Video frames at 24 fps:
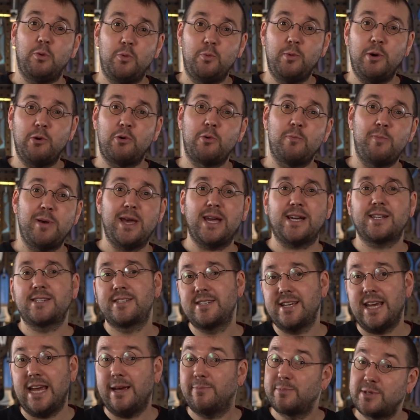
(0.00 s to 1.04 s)
Welcome back
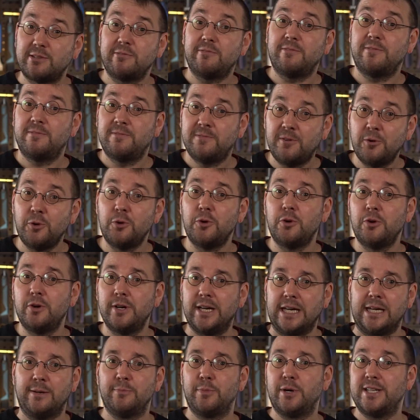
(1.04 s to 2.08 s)
to episode 4
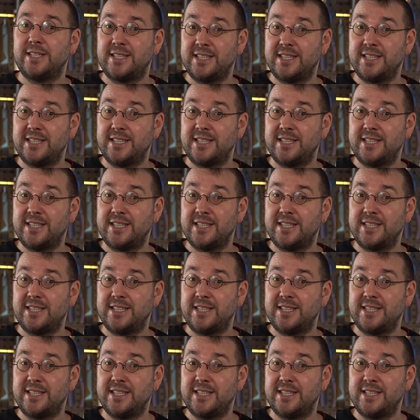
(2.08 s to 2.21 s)
in my